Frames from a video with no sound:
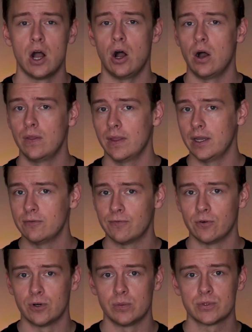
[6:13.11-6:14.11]
online
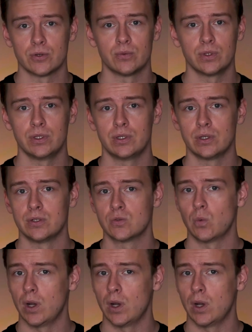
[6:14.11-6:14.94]
forums. Forums are really good as